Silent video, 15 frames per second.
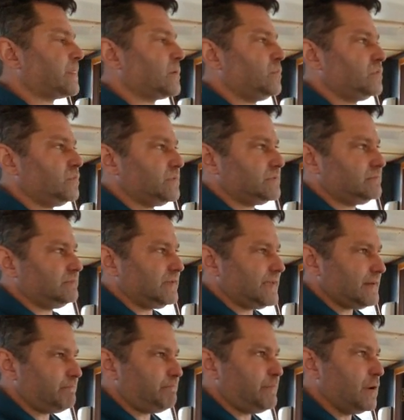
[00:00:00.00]
We
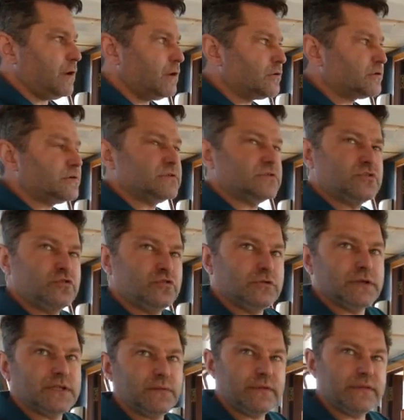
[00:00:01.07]
get pollock and
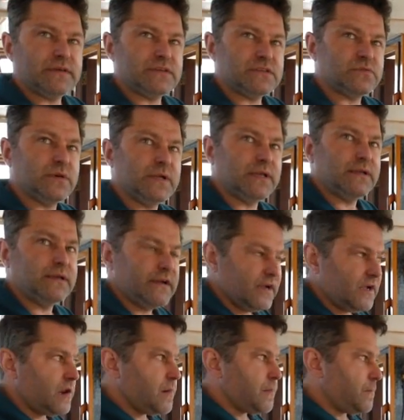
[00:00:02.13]
coley with it as well.
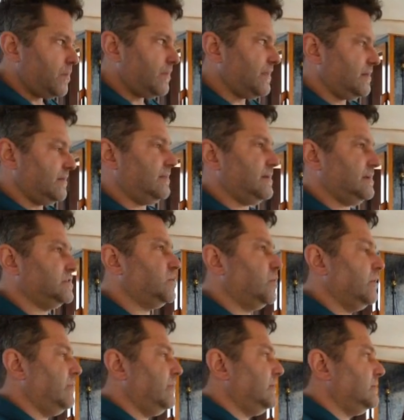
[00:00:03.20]
But that's
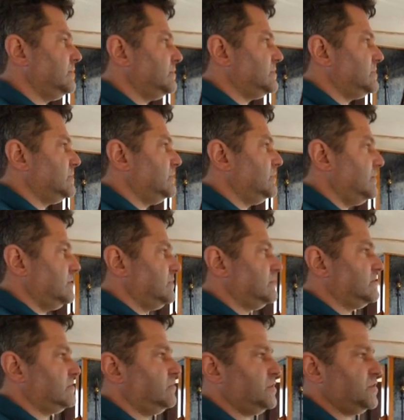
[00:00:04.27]
one that
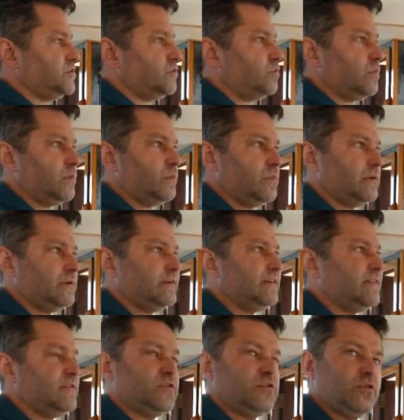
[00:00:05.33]
we shoot when we're
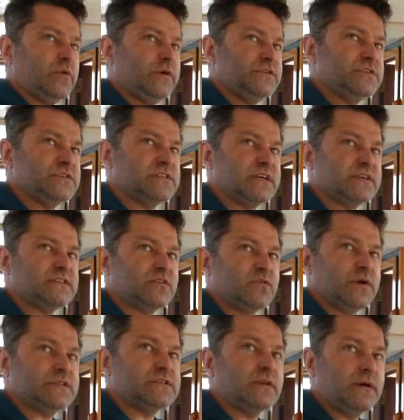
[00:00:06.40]
in the Norwegian sector
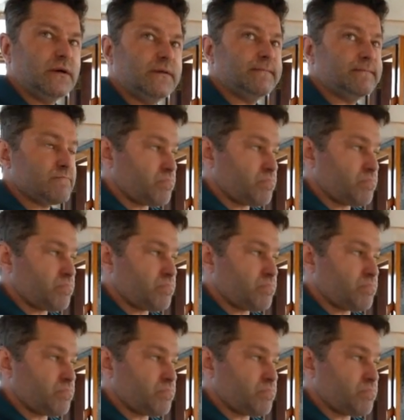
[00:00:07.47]
quite a lot.